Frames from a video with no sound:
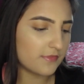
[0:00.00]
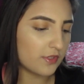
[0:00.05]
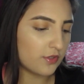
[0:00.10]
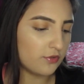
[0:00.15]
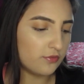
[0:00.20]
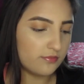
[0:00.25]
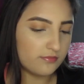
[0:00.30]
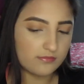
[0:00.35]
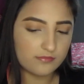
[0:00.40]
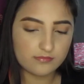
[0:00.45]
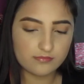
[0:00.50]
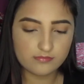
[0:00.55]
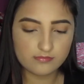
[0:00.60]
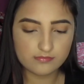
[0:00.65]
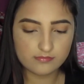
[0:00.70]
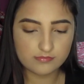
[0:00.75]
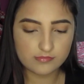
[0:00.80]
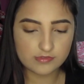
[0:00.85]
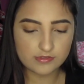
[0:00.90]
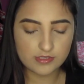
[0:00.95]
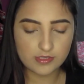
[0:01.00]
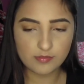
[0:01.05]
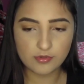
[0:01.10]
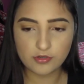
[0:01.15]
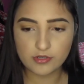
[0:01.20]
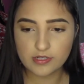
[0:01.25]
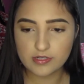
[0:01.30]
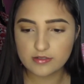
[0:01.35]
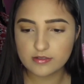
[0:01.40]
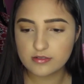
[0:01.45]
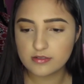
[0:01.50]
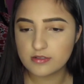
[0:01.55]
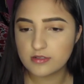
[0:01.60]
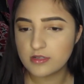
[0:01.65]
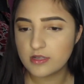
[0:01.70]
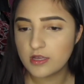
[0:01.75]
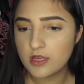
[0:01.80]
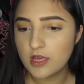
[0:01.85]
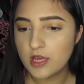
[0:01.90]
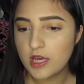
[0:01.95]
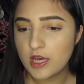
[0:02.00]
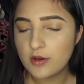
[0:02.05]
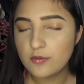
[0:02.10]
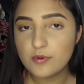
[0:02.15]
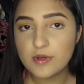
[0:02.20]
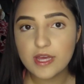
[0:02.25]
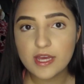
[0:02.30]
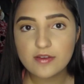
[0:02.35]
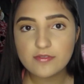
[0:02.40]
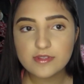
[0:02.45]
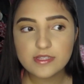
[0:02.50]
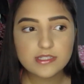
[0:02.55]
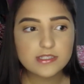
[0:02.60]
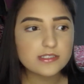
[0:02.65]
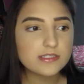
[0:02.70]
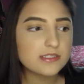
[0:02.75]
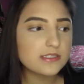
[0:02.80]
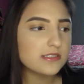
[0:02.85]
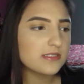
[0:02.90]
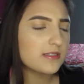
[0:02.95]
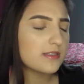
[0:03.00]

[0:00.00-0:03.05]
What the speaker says: I broke it. We have this